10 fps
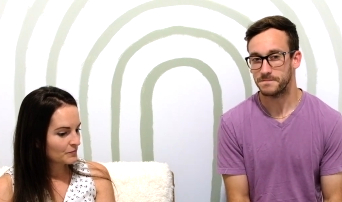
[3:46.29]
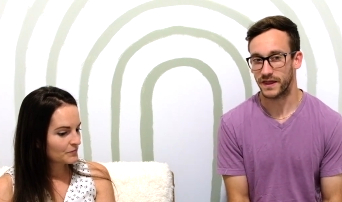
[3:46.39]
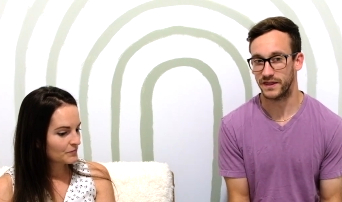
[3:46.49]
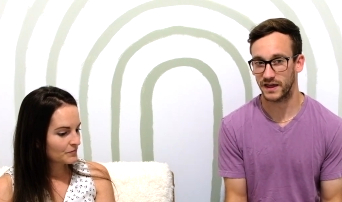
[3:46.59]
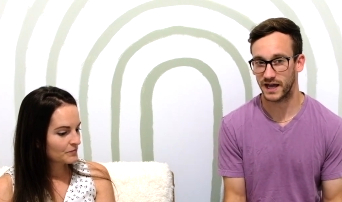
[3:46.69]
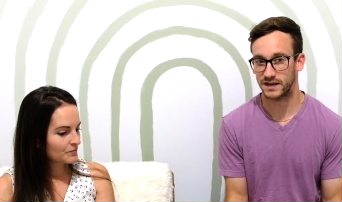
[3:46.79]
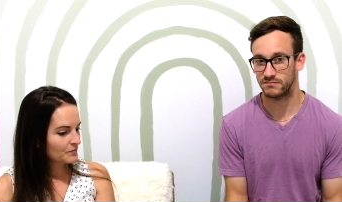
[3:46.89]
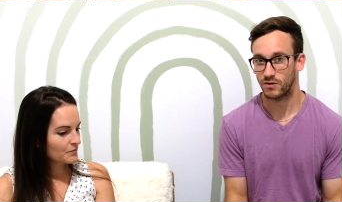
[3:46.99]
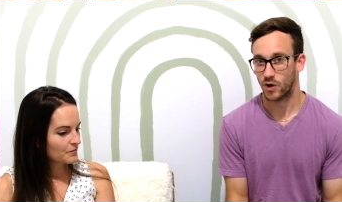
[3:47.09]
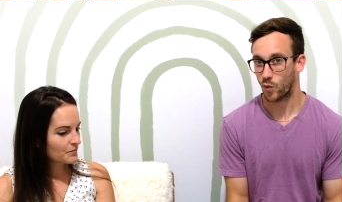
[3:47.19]
Speaker 1: And
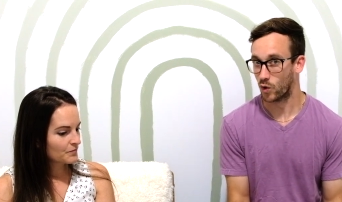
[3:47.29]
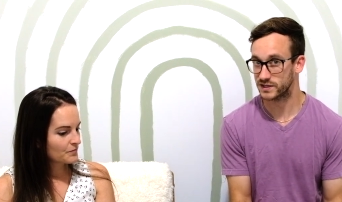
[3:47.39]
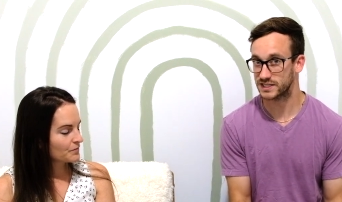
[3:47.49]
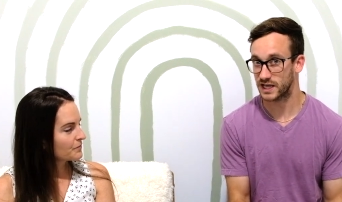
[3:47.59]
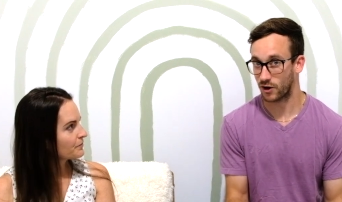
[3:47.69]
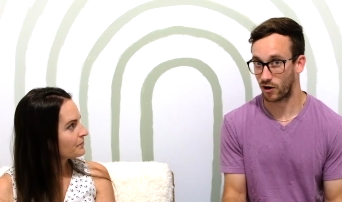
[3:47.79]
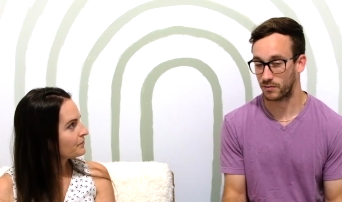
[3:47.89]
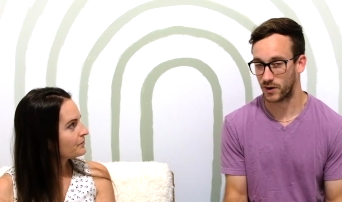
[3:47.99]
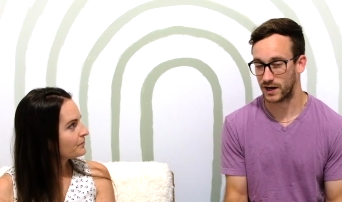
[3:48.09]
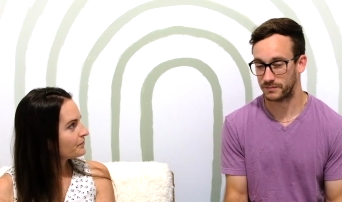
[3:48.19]
then once they
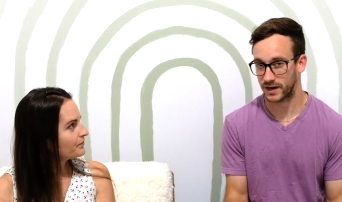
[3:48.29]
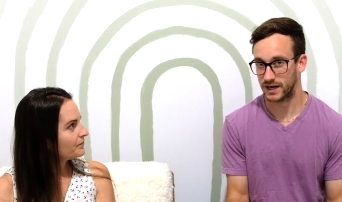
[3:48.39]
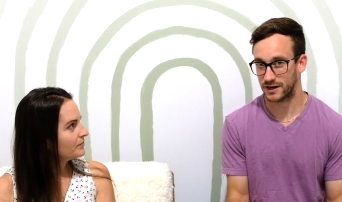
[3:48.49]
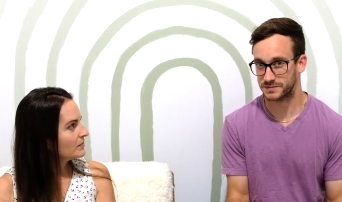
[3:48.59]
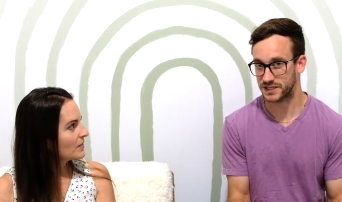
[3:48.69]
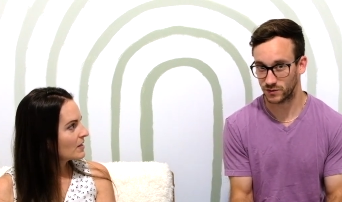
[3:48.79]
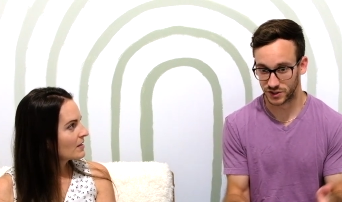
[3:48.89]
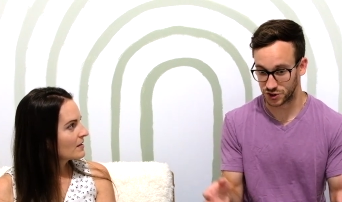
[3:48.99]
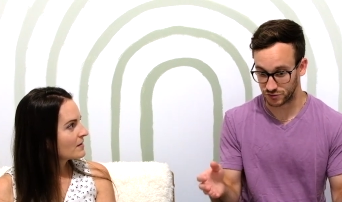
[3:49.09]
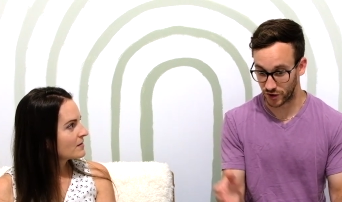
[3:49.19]
are biopsied,
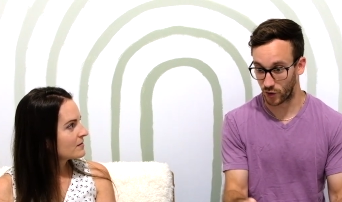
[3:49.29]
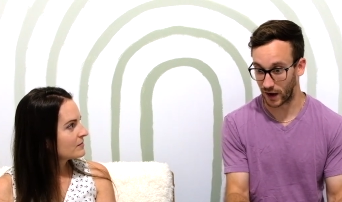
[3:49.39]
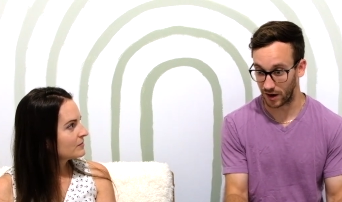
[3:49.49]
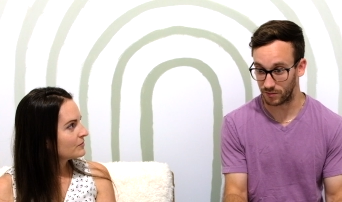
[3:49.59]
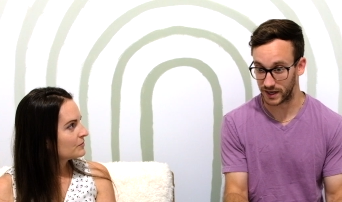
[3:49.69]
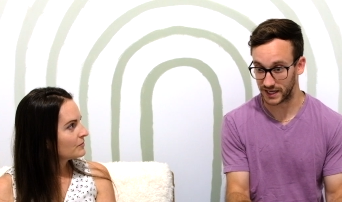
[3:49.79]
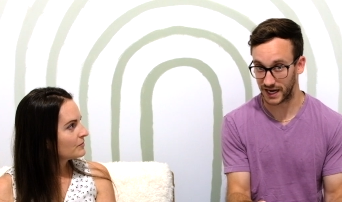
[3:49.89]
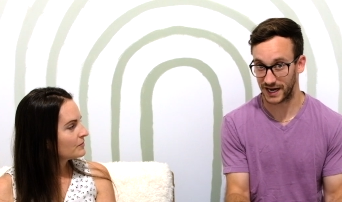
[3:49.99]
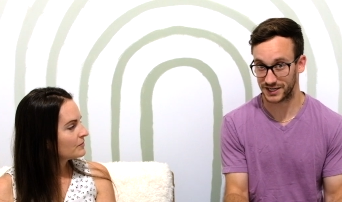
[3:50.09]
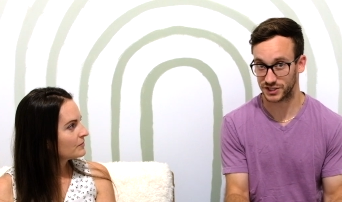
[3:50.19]
once you know how many
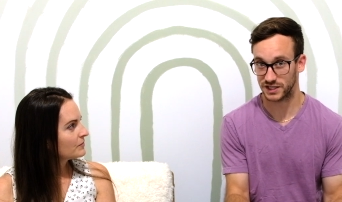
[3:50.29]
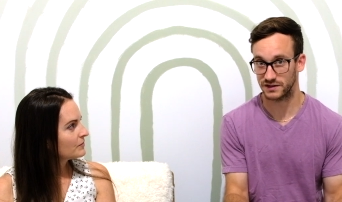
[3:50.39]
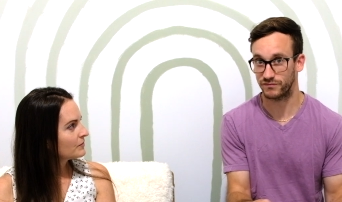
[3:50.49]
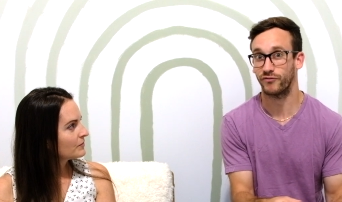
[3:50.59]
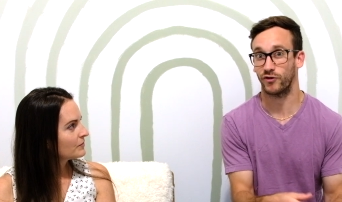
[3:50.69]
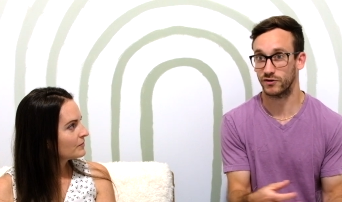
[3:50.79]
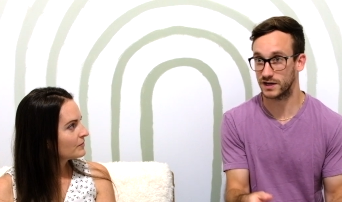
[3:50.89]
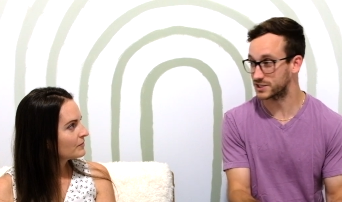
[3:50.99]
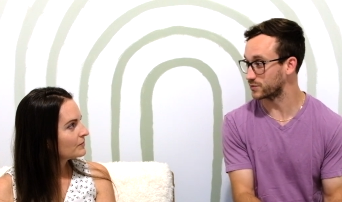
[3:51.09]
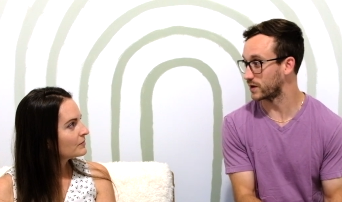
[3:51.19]
actually
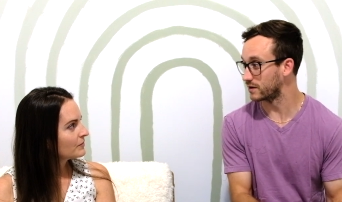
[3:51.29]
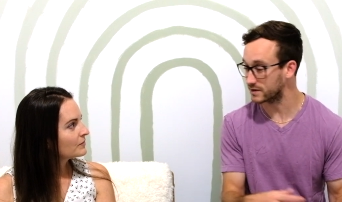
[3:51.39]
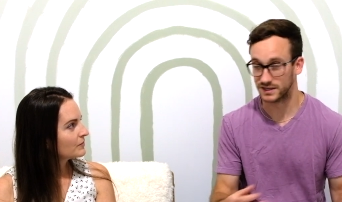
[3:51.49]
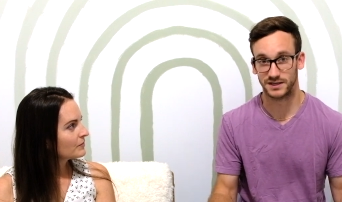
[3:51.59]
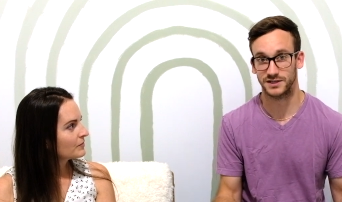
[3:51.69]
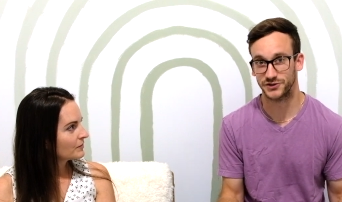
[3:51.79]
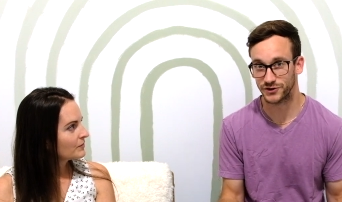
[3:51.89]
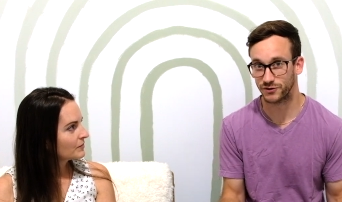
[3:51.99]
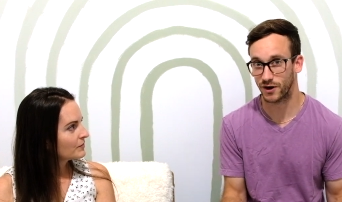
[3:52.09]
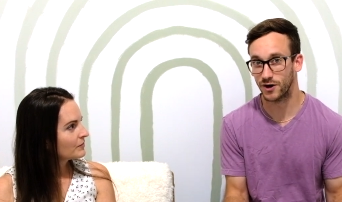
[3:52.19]
fertilized well and continue
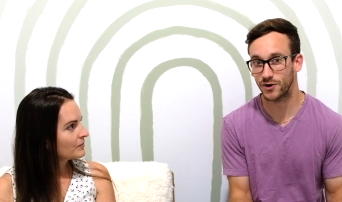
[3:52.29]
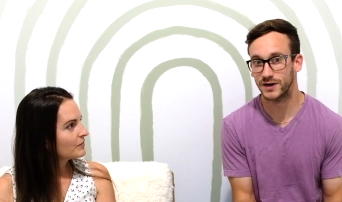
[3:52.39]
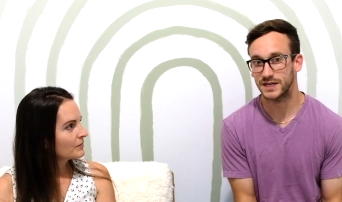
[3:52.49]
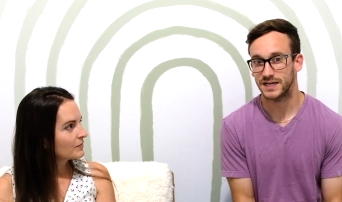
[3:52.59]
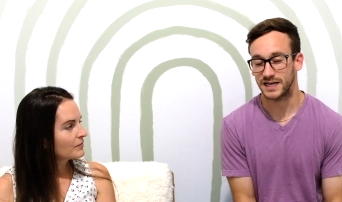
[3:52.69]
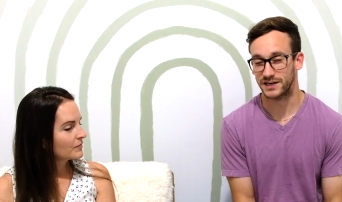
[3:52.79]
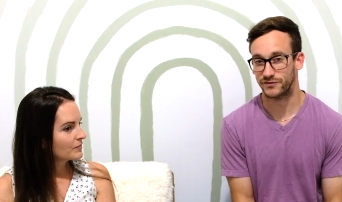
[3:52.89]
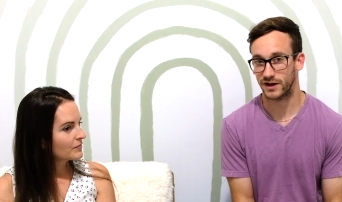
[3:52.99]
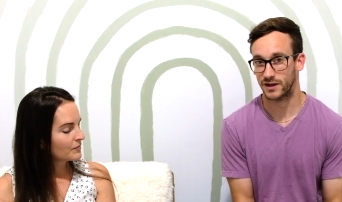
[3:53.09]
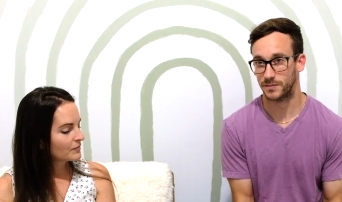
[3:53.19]
to grow and
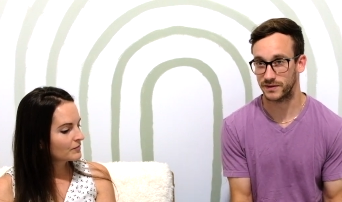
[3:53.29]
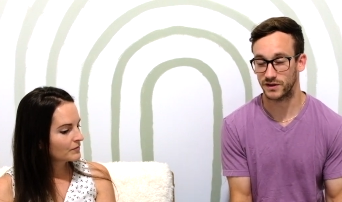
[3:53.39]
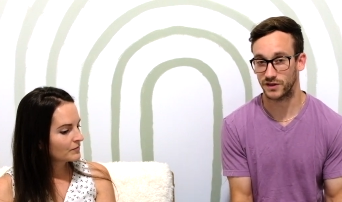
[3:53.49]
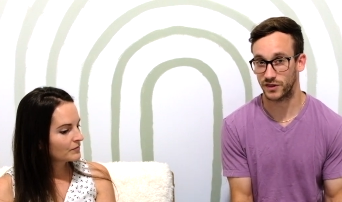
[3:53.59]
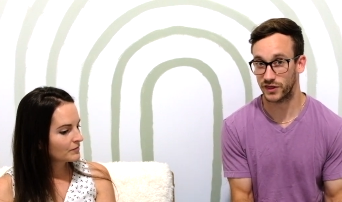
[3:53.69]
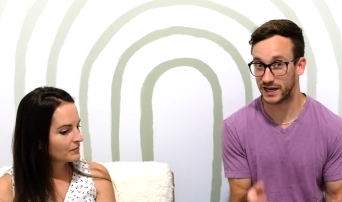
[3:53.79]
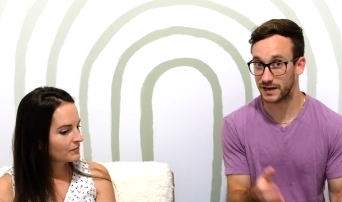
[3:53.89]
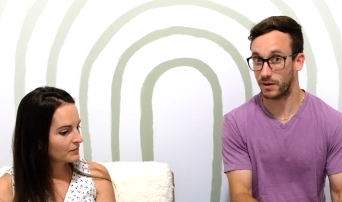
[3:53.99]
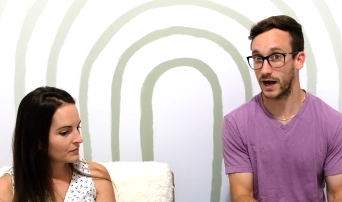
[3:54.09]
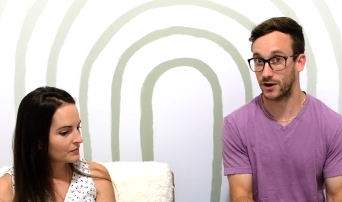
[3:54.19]
develop, and then
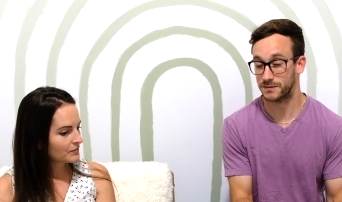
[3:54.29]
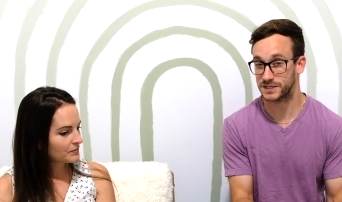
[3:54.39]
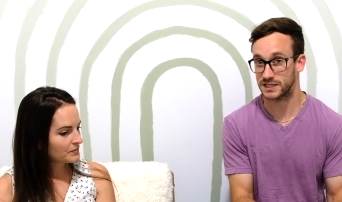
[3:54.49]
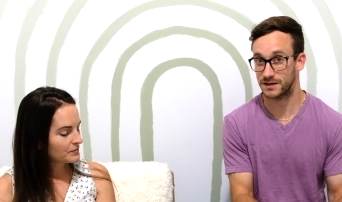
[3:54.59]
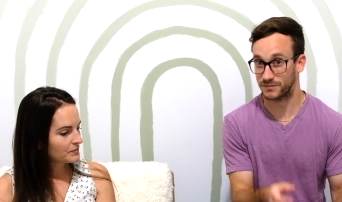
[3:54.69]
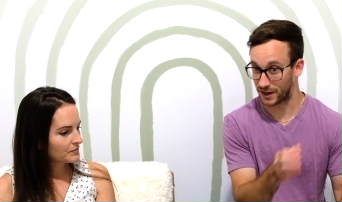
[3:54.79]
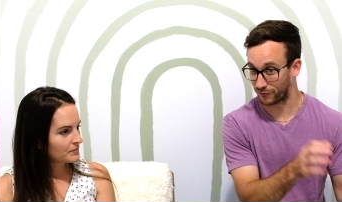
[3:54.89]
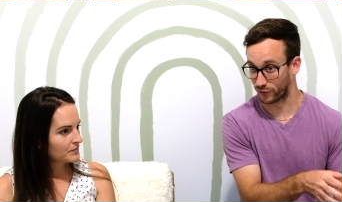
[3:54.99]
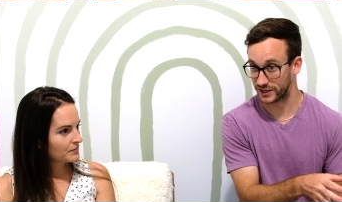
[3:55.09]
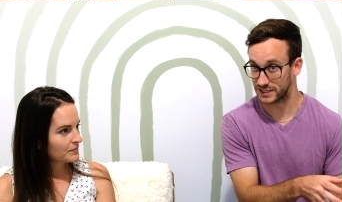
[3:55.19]
they biopsy them, they
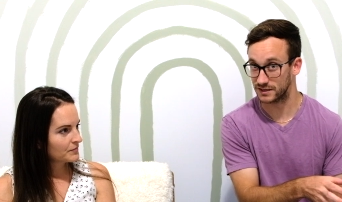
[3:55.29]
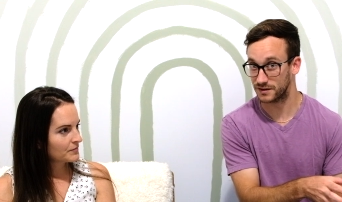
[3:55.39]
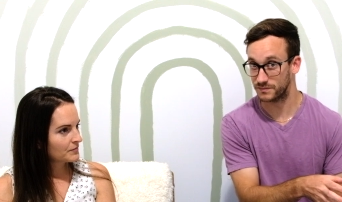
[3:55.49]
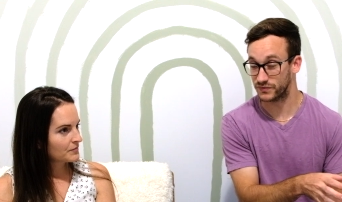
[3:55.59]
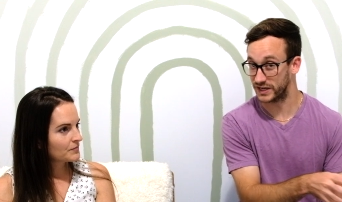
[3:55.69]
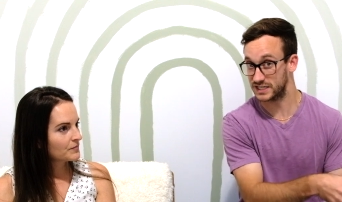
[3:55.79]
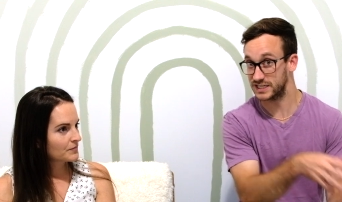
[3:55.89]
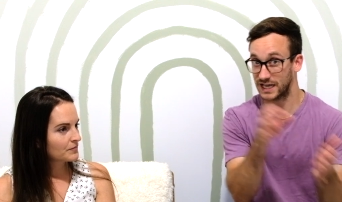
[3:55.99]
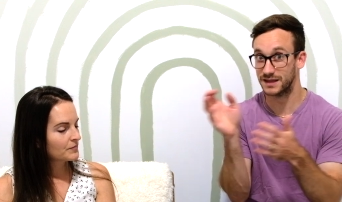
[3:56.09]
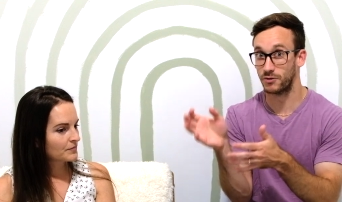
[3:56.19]
freeze them, they
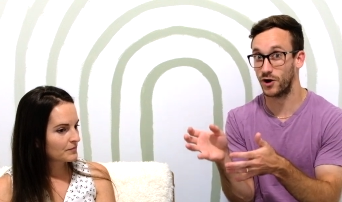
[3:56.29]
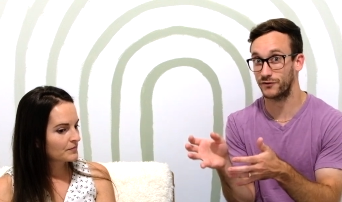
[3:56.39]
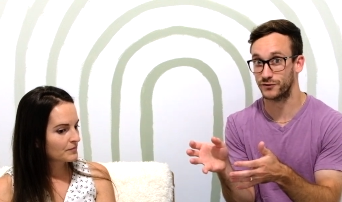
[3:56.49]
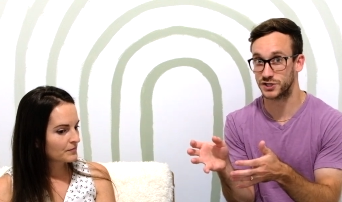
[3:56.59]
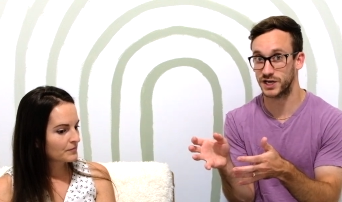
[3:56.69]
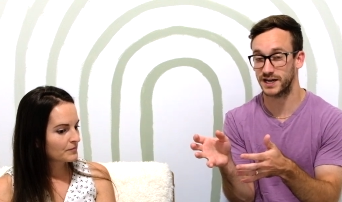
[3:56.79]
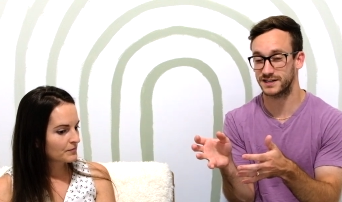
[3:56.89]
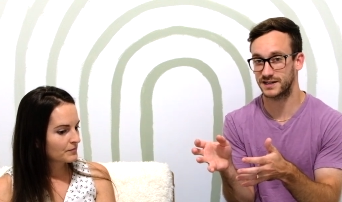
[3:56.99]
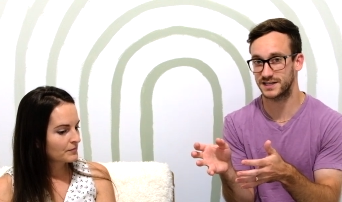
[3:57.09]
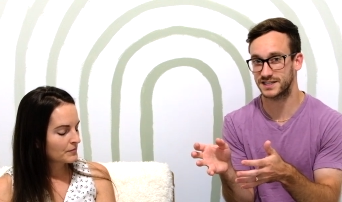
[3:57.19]
send them off for
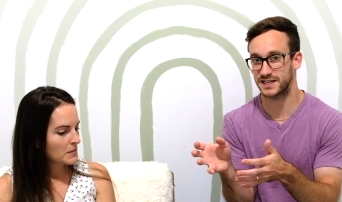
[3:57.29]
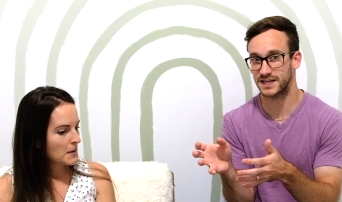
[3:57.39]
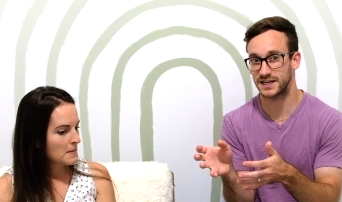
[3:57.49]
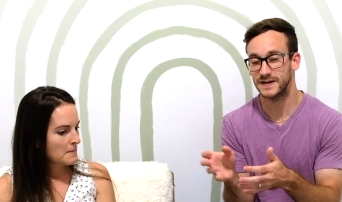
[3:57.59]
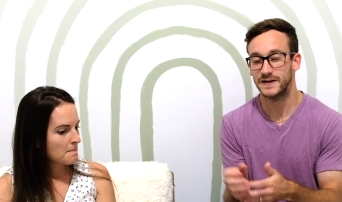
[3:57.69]
genetic testing,